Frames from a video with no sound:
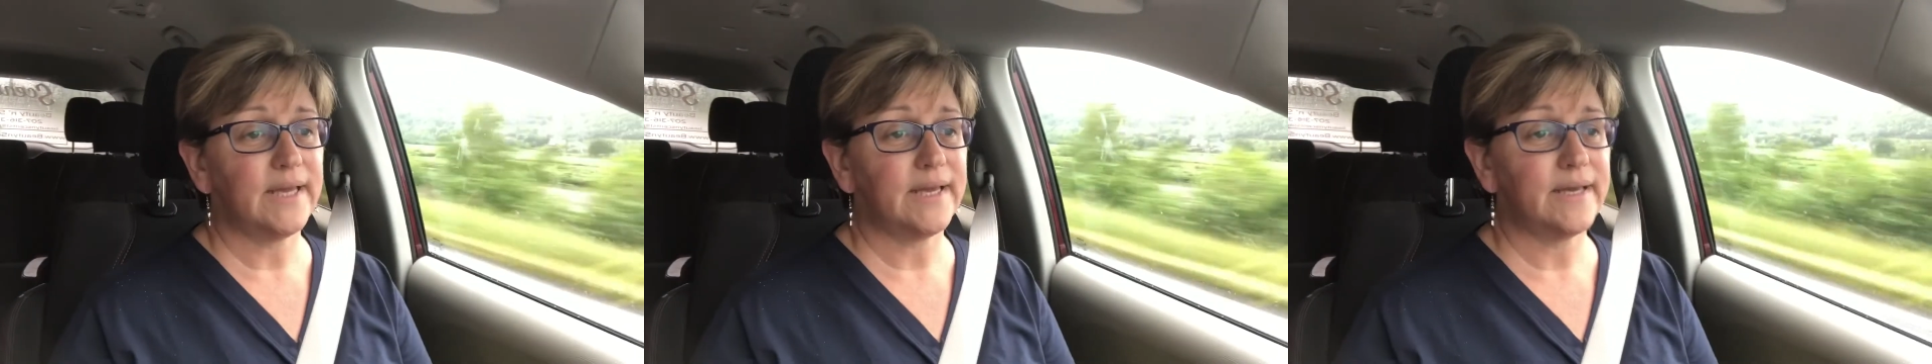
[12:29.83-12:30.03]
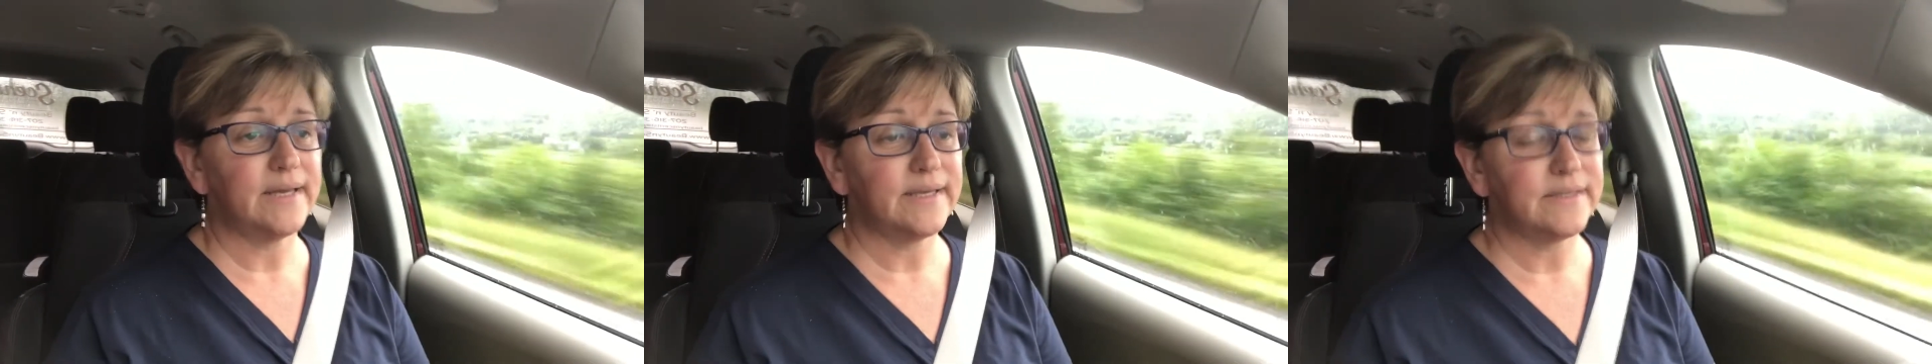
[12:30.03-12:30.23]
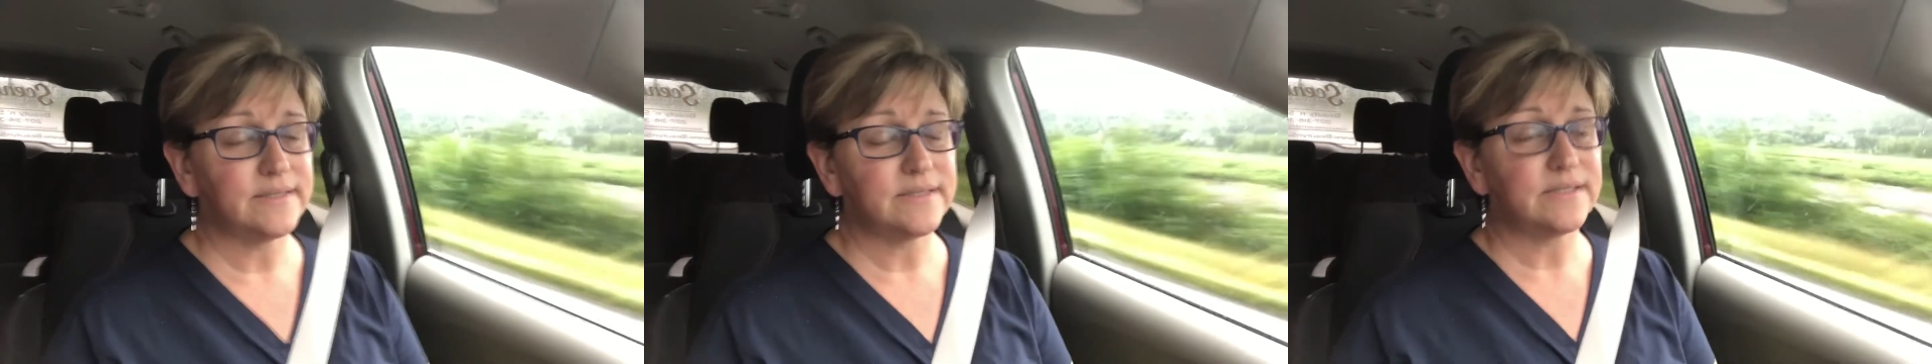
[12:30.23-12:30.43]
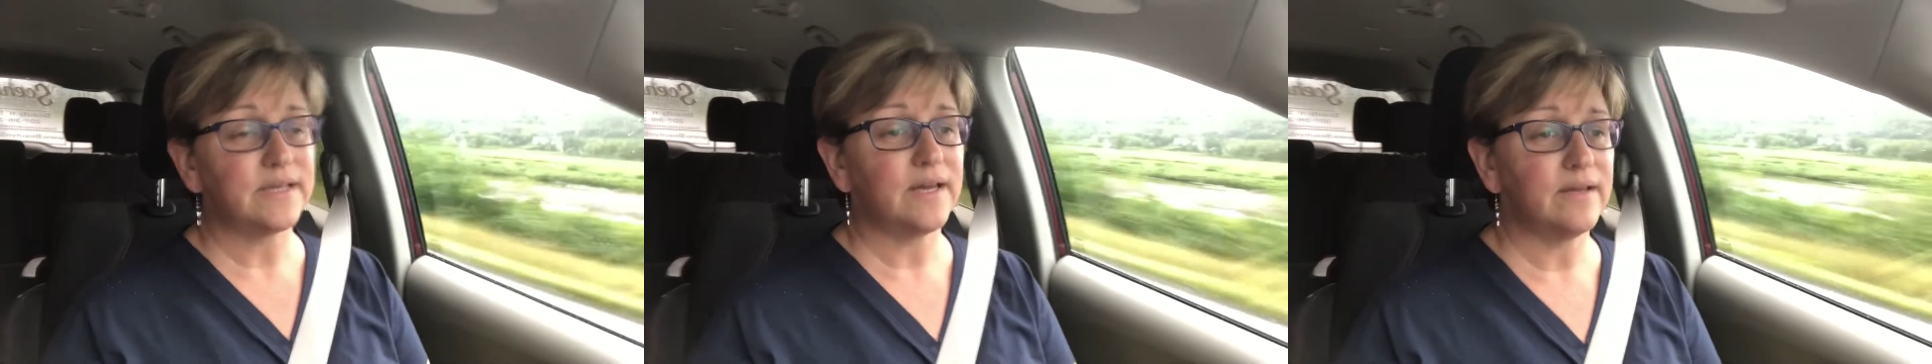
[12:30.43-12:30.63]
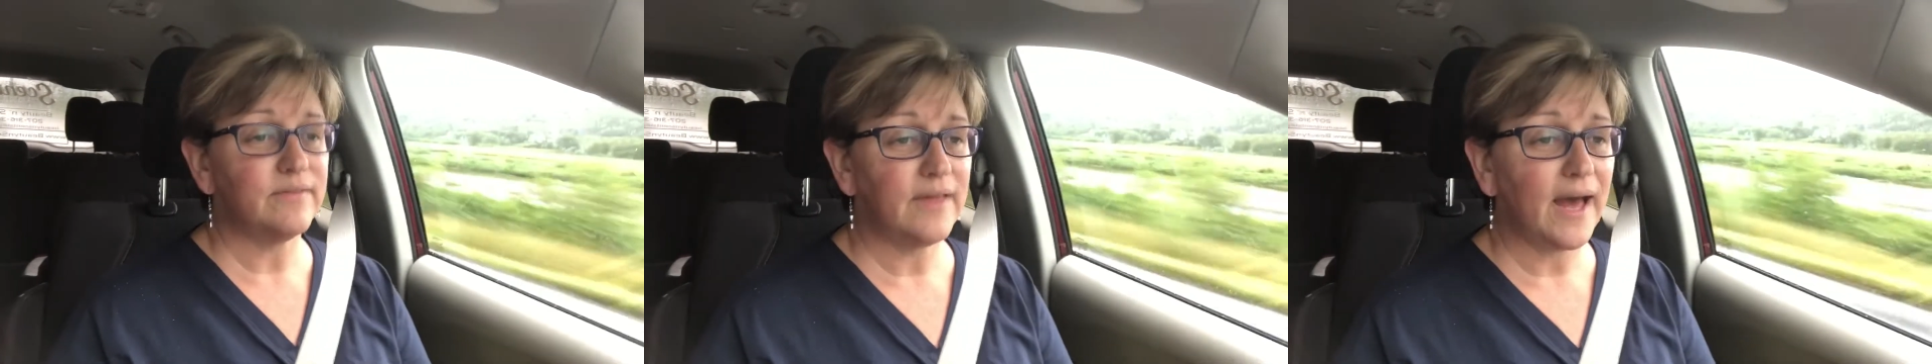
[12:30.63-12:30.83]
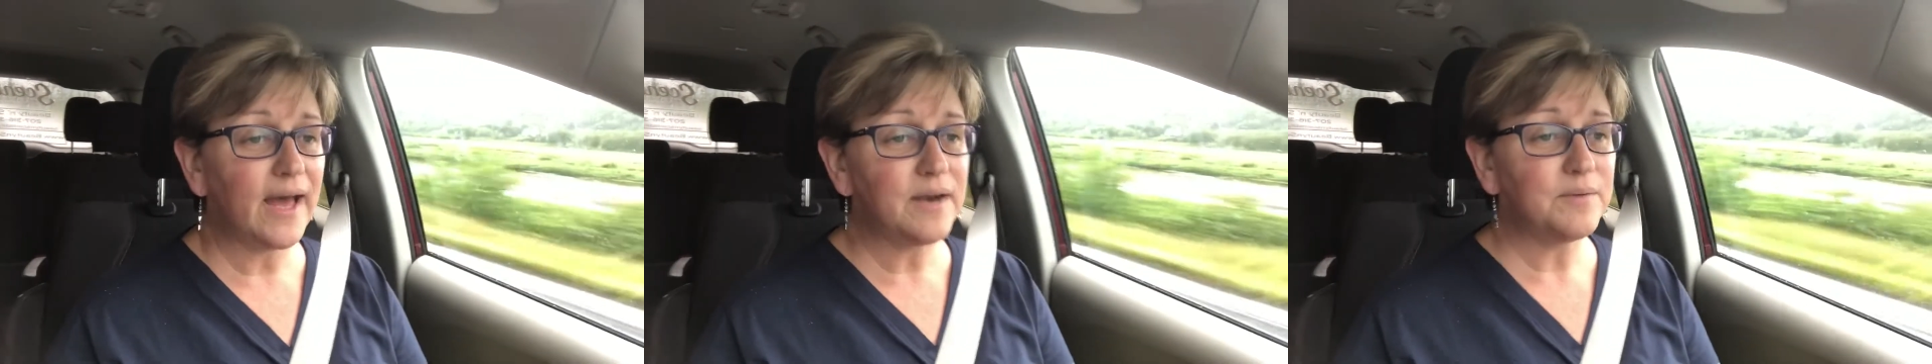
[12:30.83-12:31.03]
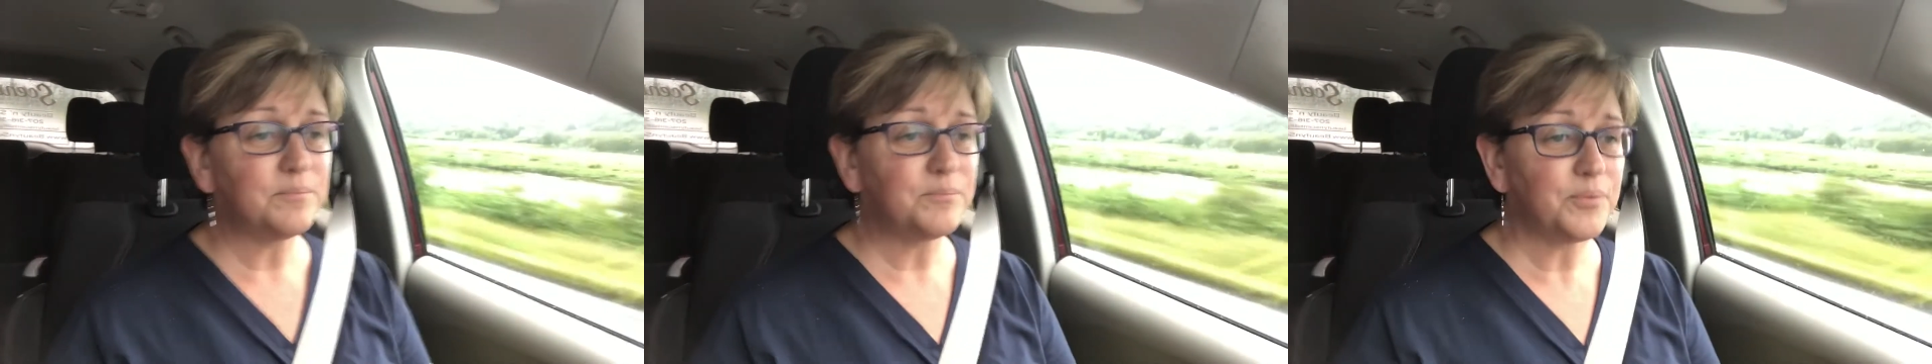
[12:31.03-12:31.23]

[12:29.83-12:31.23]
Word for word: and that